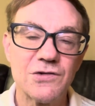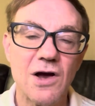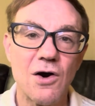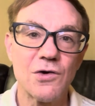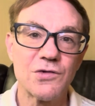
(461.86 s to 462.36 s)

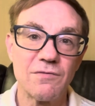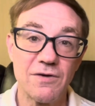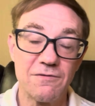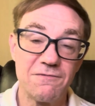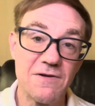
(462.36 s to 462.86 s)
scholars of
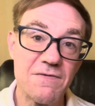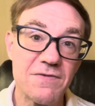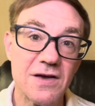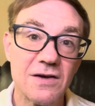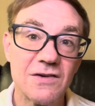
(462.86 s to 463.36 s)
the
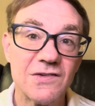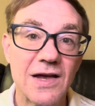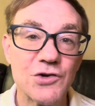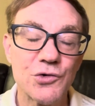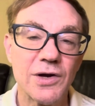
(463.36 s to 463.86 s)
5th
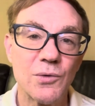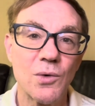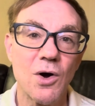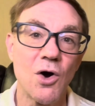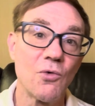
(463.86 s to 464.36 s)
century
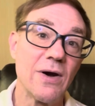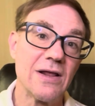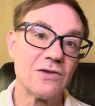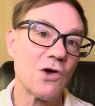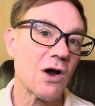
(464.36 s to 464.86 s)
were
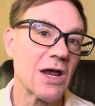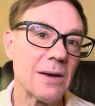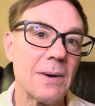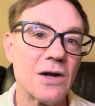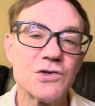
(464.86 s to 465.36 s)
already talking
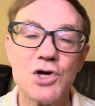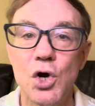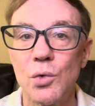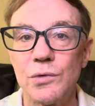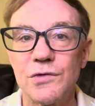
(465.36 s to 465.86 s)
about
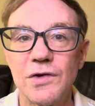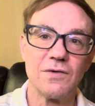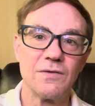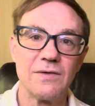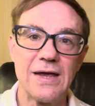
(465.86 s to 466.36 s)
tones.
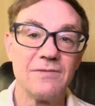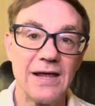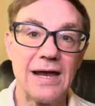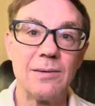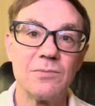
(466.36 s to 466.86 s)
They
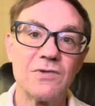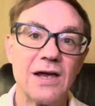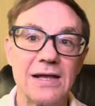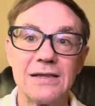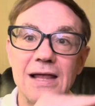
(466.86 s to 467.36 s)
named
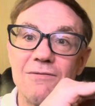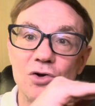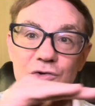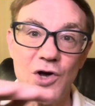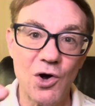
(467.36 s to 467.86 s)
a
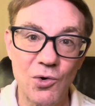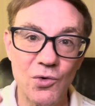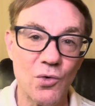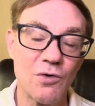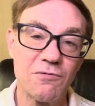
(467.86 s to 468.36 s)
level tone
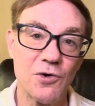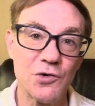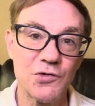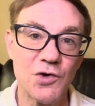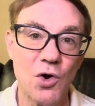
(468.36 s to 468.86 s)
or
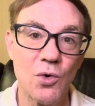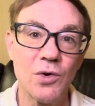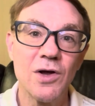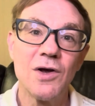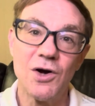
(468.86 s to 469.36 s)
1st tone,
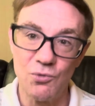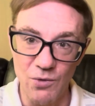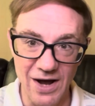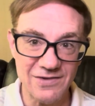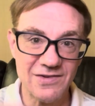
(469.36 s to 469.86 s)
a
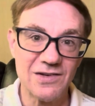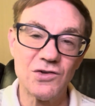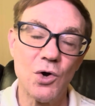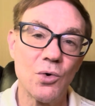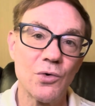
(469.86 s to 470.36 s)
rising
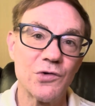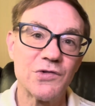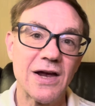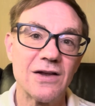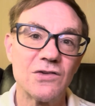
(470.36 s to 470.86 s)
tone or
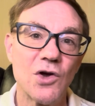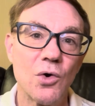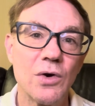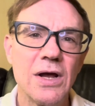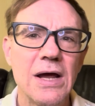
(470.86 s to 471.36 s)
2nd
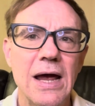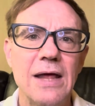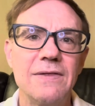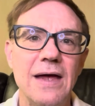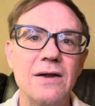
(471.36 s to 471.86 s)
tone,
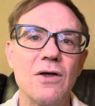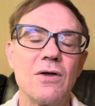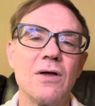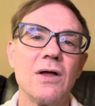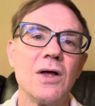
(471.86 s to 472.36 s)
and then
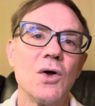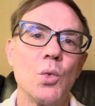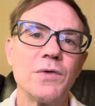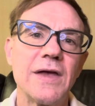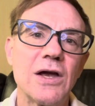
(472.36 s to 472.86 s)

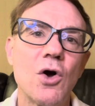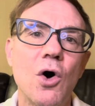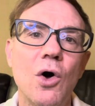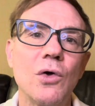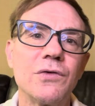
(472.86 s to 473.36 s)
what they
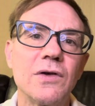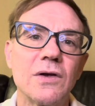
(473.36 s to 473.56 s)
called